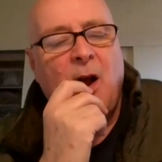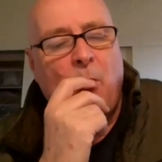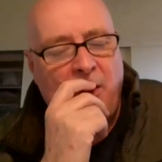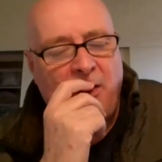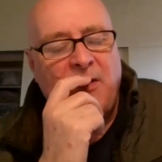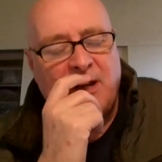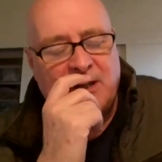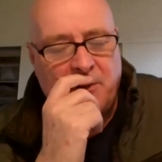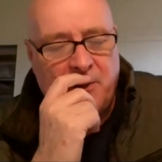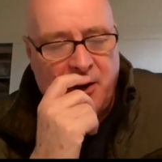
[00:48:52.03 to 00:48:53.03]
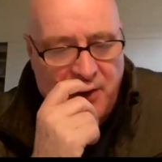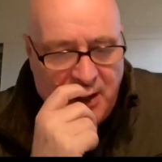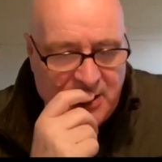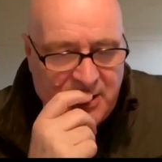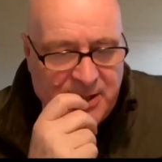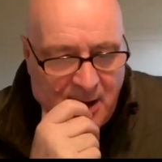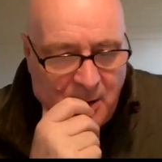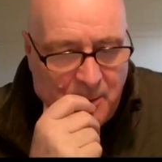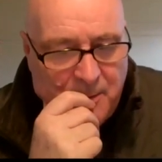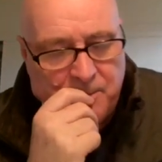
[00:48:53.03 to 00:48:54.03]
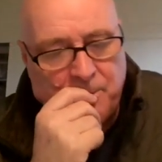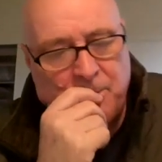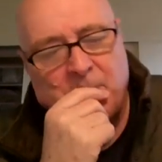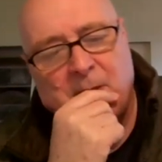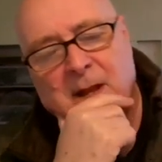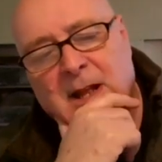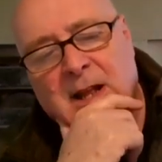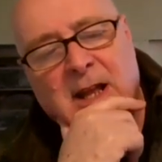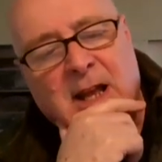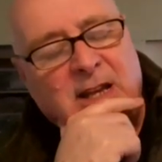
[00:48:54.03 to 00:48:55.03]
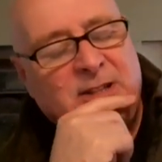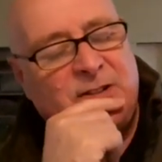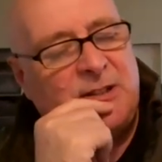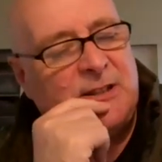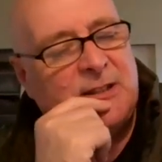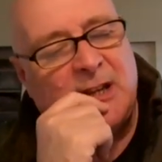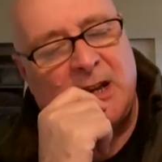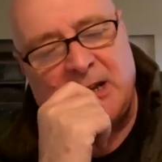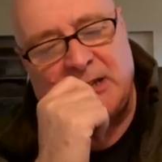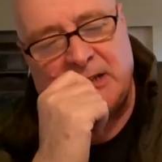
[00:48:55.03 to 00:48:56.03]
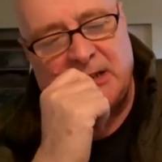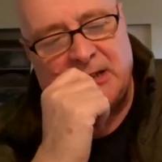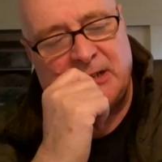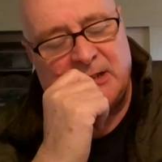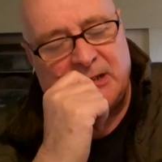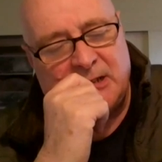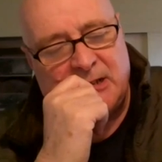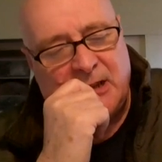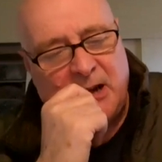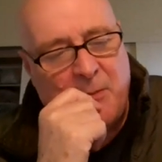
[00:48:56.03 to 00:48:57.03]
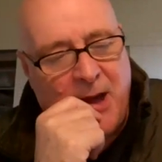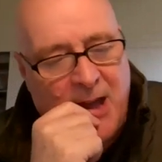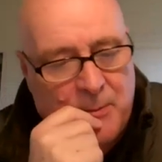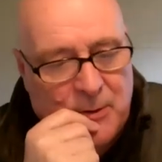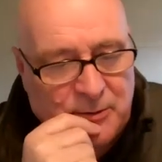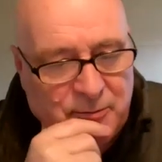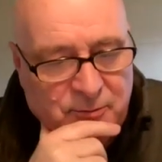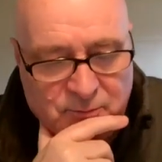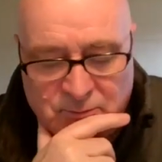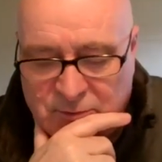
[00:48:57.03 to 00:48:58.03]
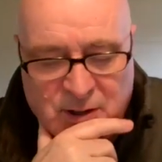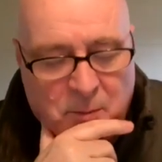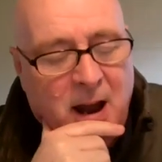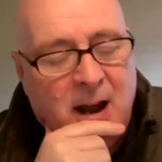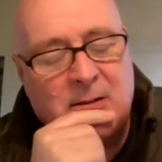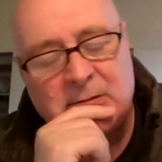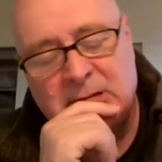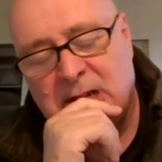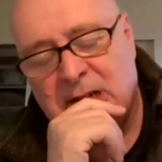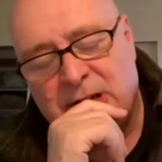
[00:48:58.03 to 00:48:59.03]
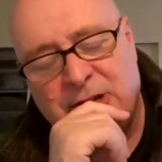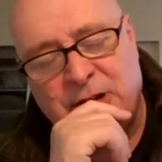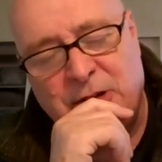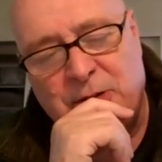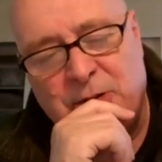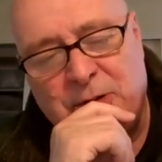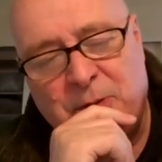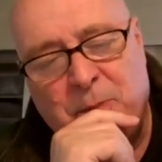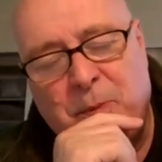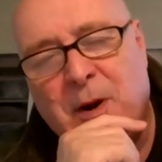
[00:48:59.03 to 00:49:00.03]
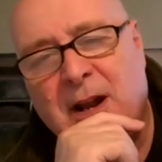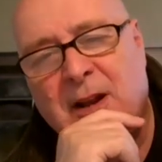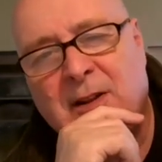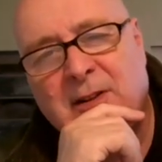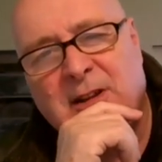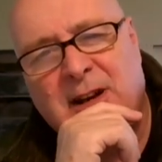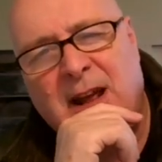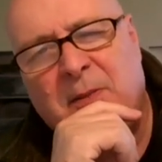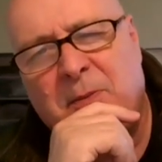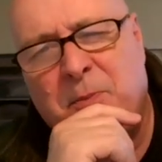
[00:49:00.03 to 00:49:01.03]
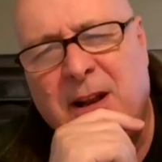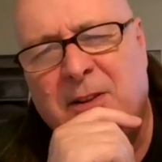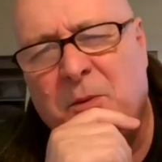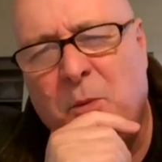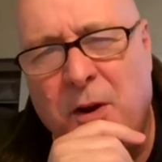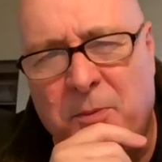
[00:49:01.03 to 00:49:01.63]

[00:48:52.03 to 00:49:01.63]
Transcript: one of the things that my readers tell me is that I'm able somehow to bring them